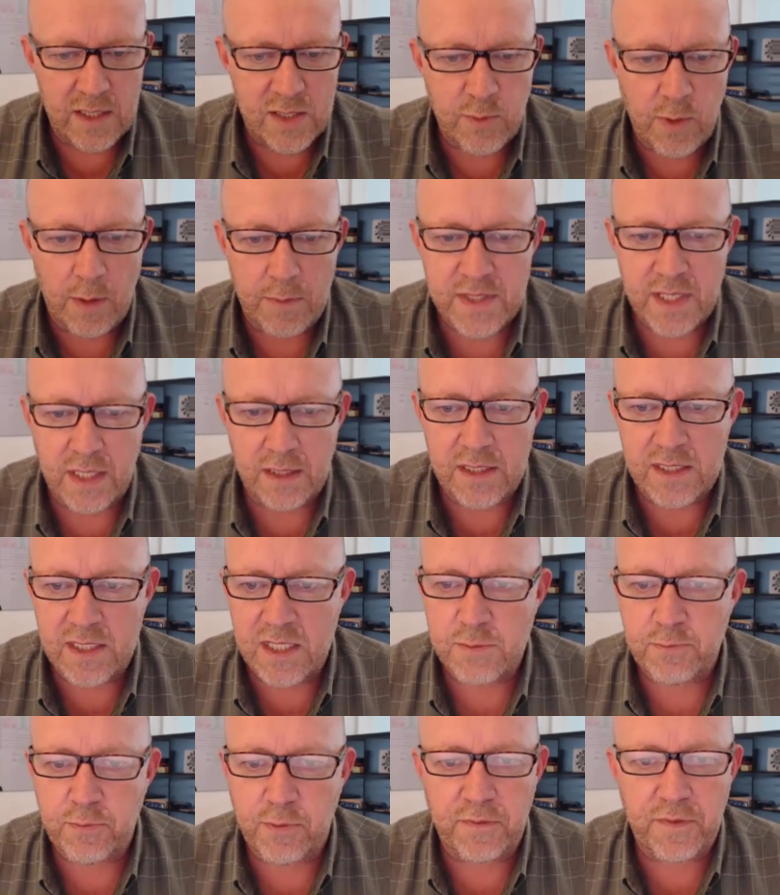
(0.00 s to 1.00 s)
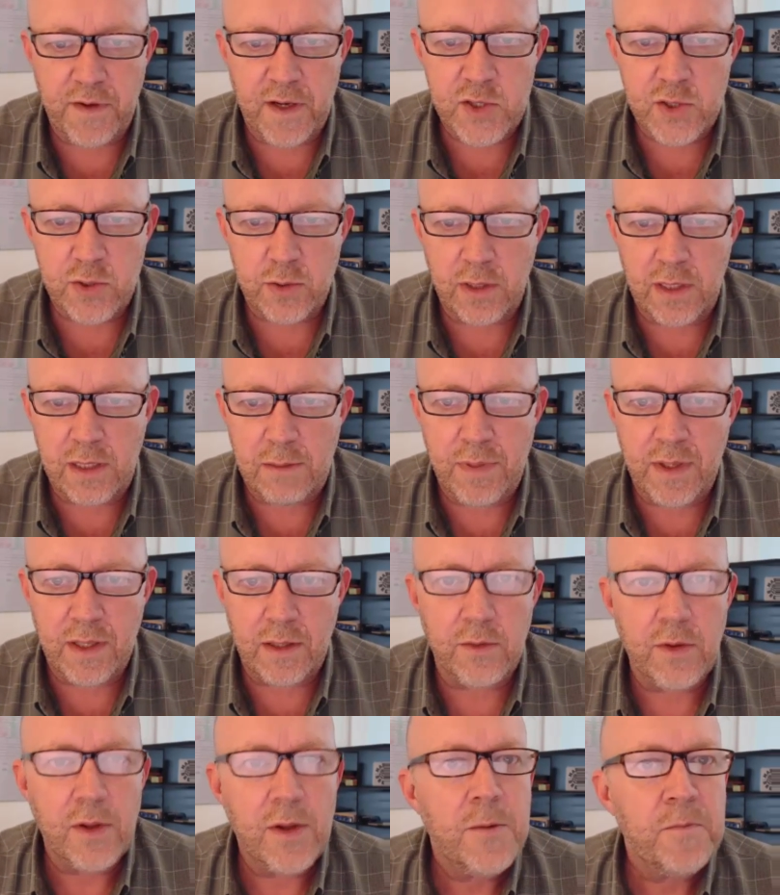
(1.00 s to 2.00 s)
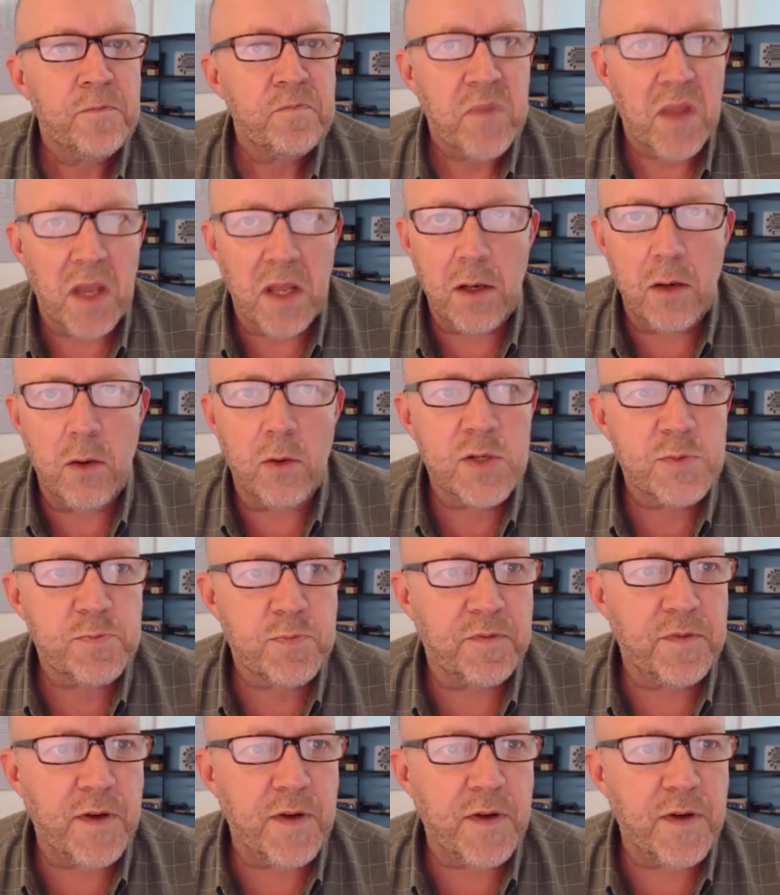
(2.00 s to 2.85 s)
at this website, this is professionally built. It looks